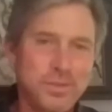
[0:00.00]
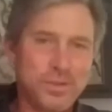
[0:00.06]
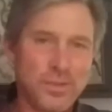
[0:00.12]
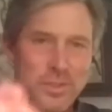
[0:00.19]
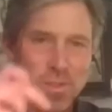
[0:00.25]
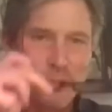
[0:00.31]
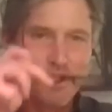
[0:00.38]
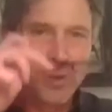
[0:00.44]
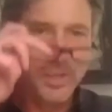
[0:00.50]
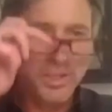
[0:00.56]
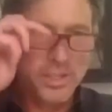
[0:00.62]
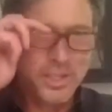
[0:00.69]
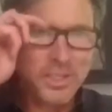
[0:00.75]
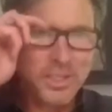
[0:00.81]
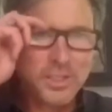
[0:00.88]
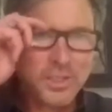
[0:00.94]
somebody
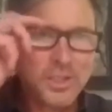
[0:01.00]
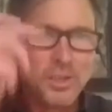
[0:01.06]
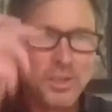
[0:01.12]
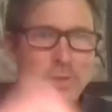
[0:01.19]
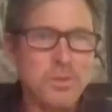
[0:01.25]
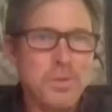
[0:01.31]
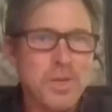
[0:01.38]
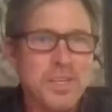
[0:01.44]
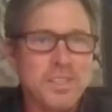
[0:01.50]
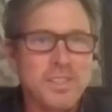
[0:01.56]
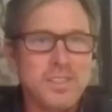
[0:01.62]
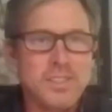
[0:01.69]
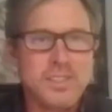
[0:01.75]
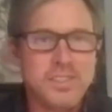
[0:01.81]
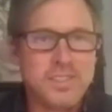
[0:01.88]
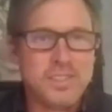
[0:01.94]
need to know about
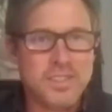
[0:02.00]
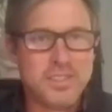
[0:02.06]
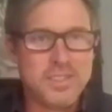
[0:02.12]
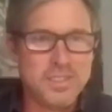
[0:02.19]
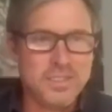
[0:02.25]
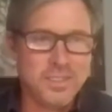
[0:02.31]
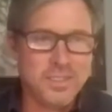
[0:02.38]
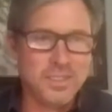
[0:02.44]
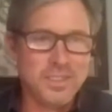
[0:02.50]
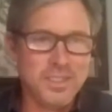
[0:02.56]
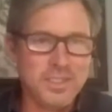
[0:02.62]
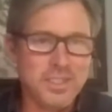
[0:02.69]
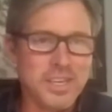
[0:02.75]
Linda and